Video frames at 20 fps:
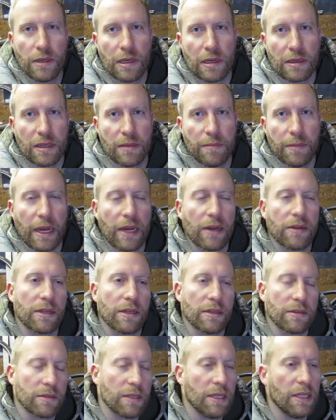I'll come
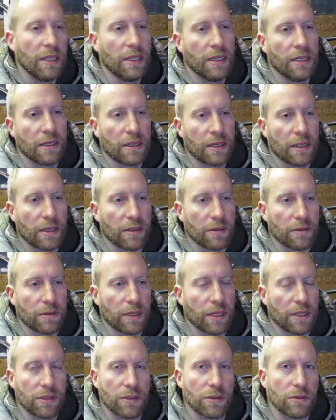out, I'll
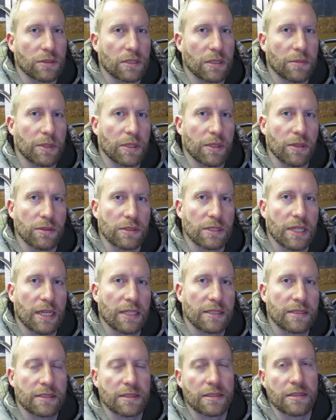undo some of those
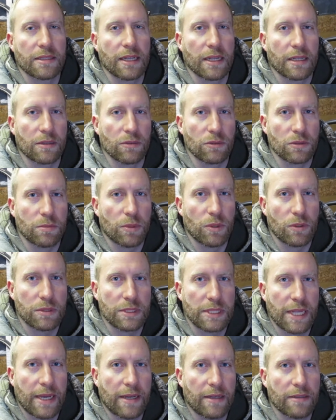nuts and take those bolts
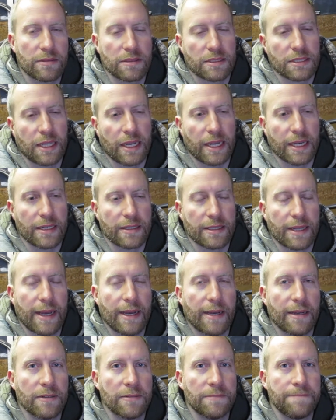out, slide it
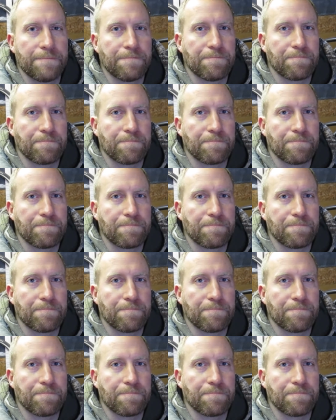down.